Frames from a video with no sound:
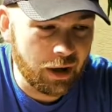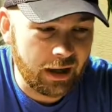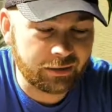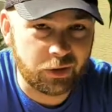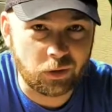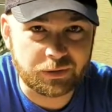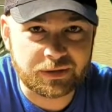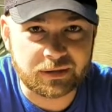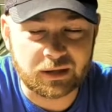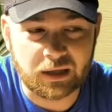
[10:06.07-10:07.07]
I'd call
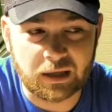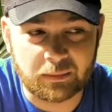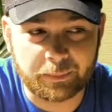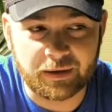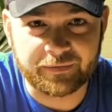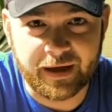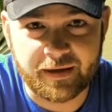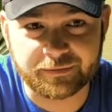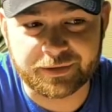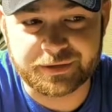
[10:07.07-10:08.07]
this an above
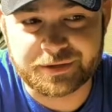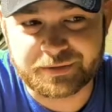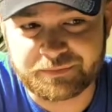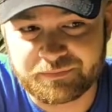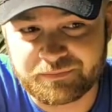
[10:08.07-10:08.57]
average,